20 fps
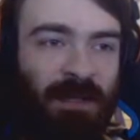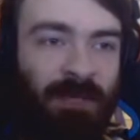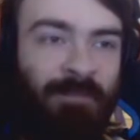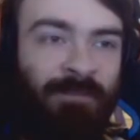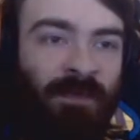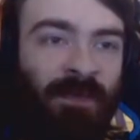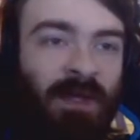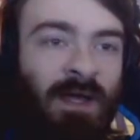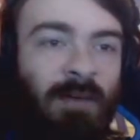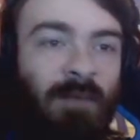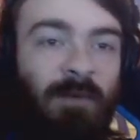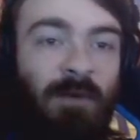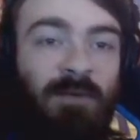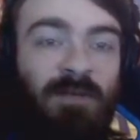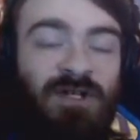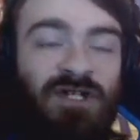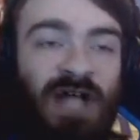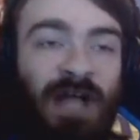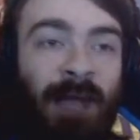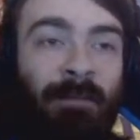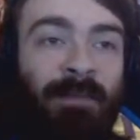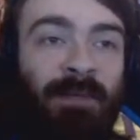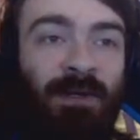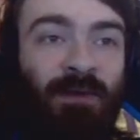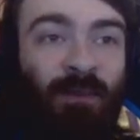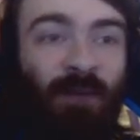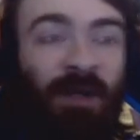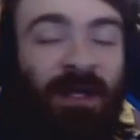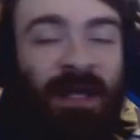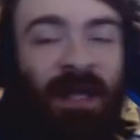I'm going to be
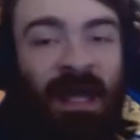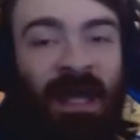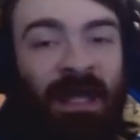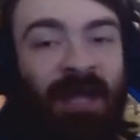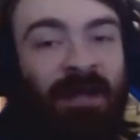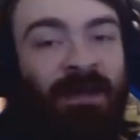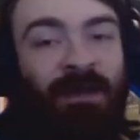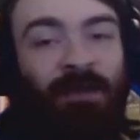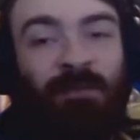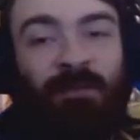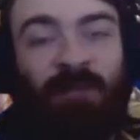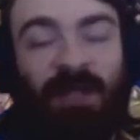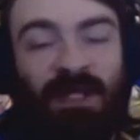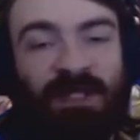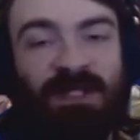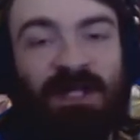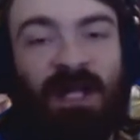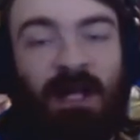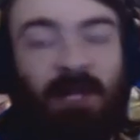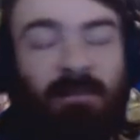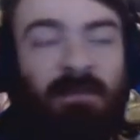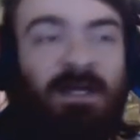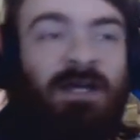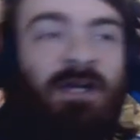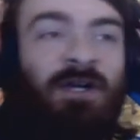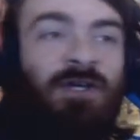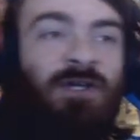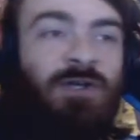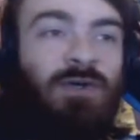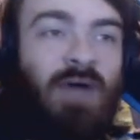champion one day. Please tell me
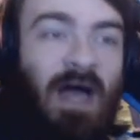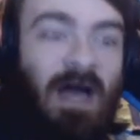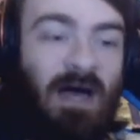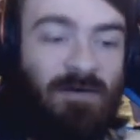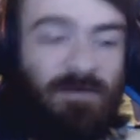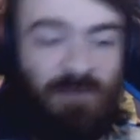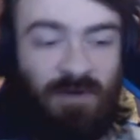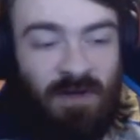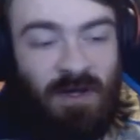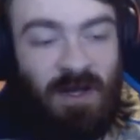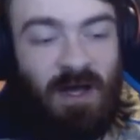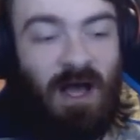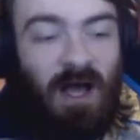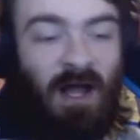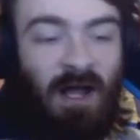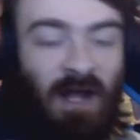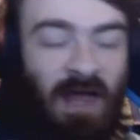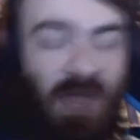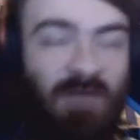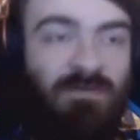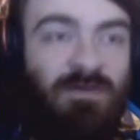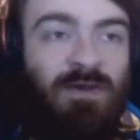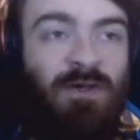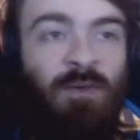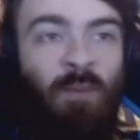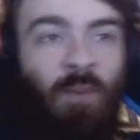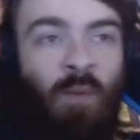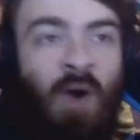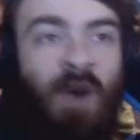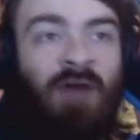you have a level
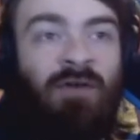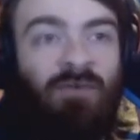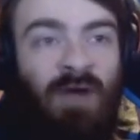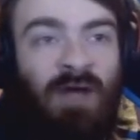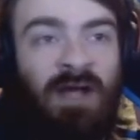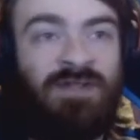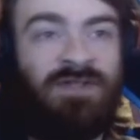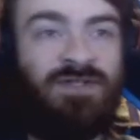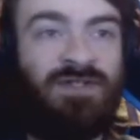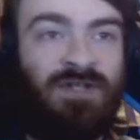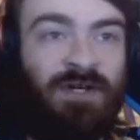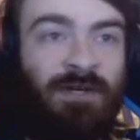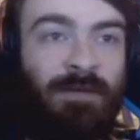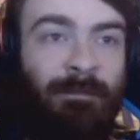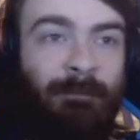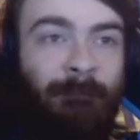1 Rasta.